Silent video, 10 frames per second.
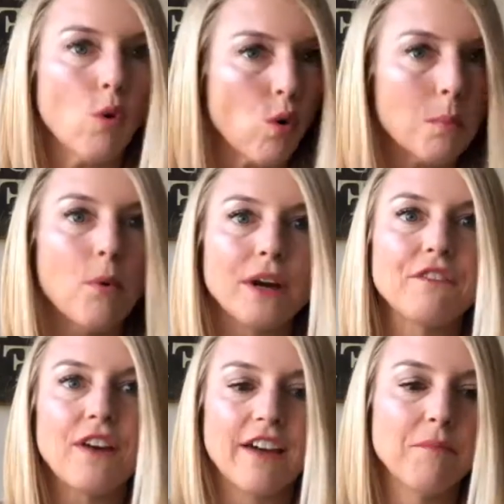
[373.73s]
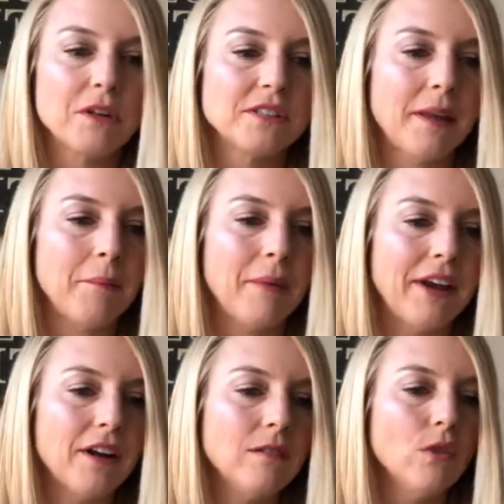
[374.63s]
or 0.5%
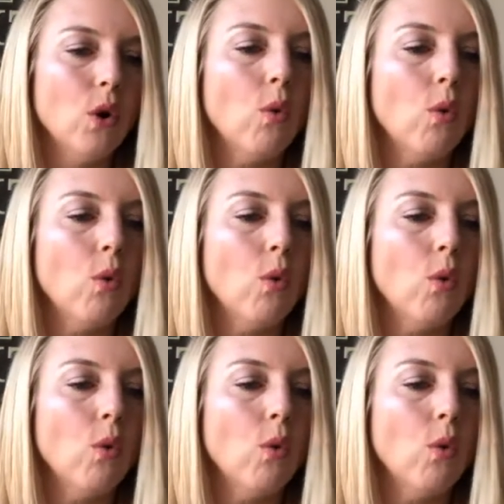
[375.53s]
better.